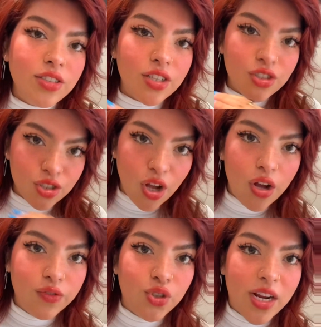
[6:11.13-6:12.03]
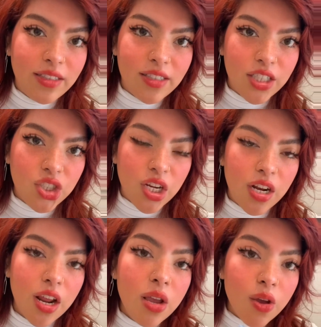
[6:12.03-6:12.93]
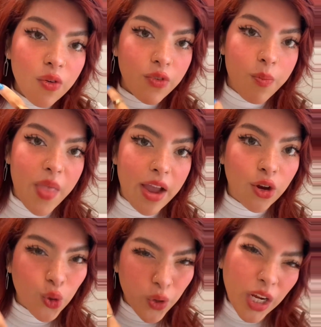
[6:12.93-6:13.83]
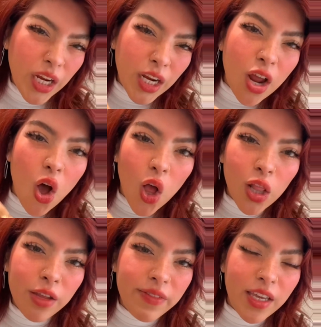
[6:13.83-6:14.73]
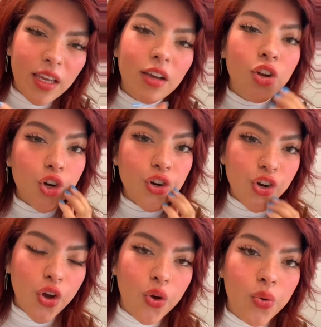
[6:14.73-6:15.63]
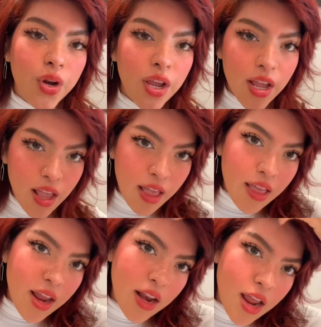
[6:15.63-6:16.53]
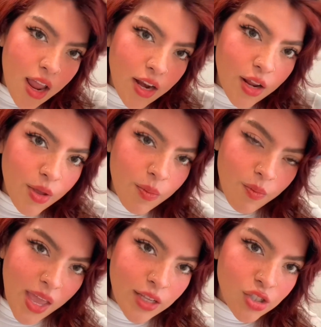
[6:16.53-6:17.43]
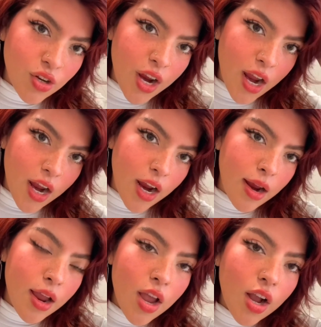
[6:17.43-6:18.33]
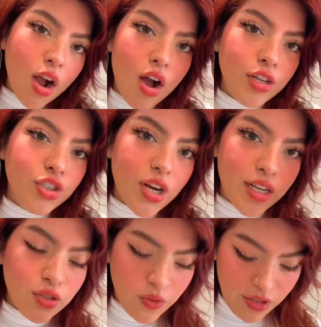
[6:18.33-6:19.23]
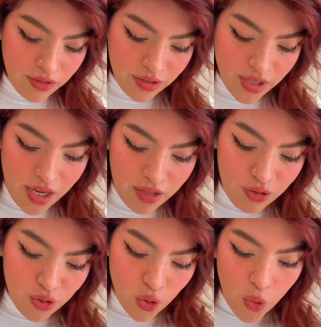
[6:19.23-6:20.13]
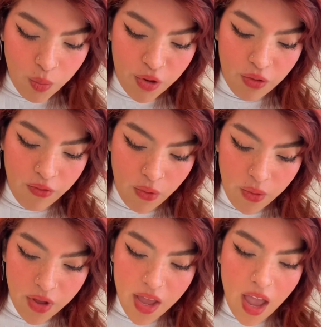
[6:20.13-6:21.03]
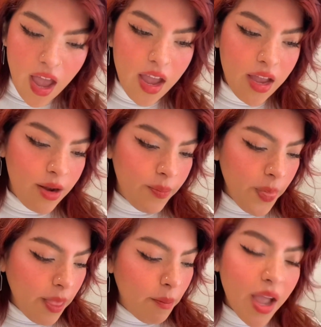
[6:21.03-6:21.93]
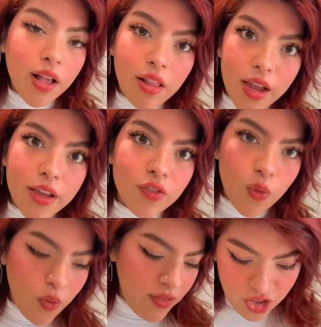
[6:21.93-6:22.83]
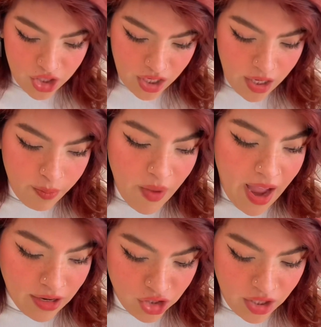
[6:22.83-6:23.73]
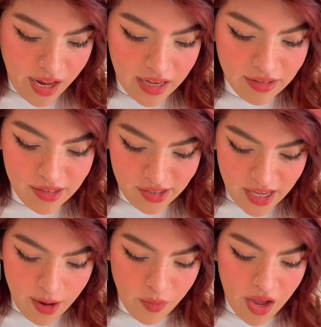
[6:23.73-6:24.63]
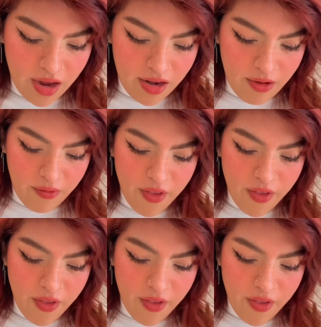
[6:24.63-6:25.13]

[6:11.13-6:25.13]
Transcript: soft transition from that green olivey undertone, and it makes your hair contrast with your skin so beautiful. And my client, the one that she actually has the same kind of